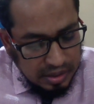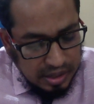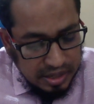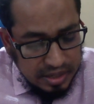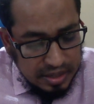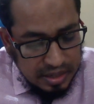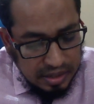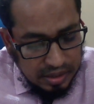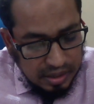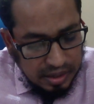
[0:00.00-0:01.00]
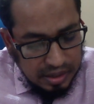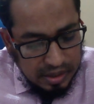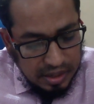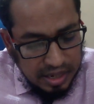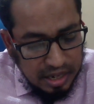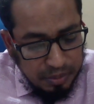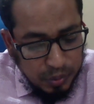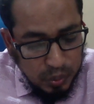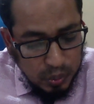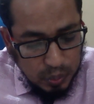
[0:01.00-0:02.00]
that is enough
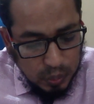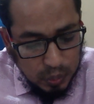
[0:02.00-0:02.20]
to